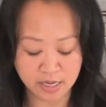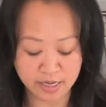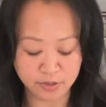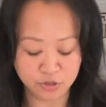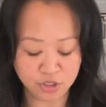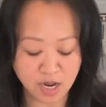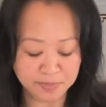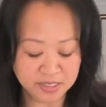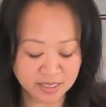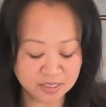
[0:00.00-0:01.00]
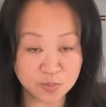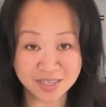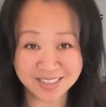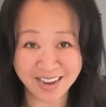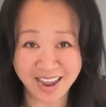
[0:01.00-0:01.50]
I use chopsticks
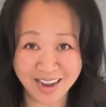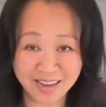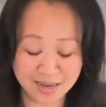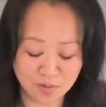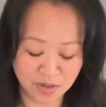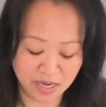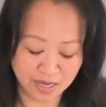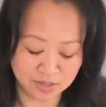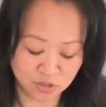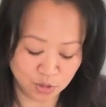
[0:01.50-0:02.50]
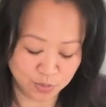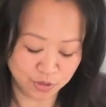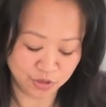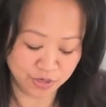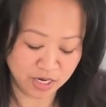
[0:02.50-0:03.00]
because I hate getting my hands super
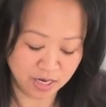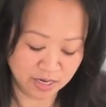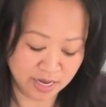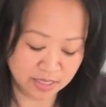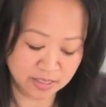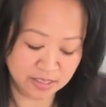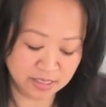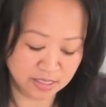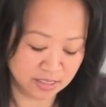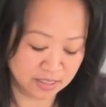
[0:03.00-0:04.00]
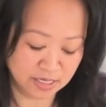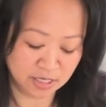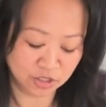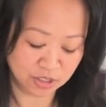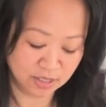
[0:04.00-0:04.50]
dirty, at least at this
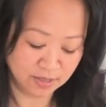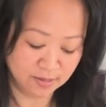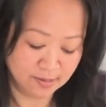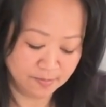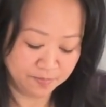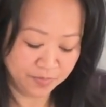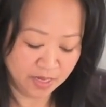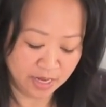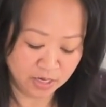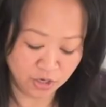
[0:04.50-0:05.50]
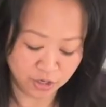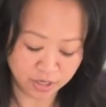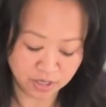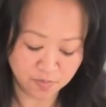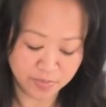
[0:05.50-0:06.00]
stage. And you're
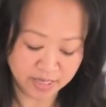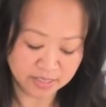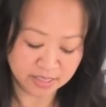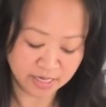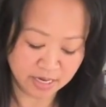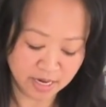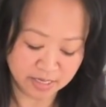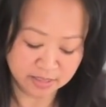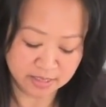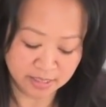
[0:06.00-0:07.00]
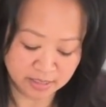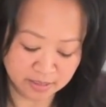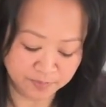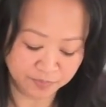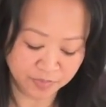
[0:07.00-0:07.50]
gonna mix it
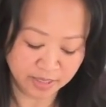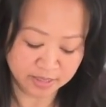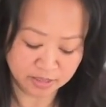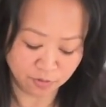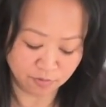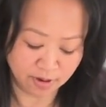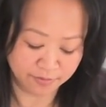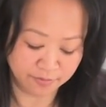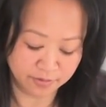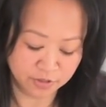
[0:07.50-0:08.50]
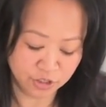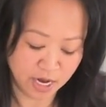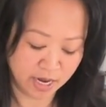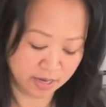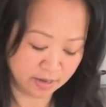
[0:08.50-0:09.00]
until it's a rough
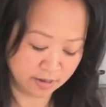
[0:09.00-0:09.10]
shag.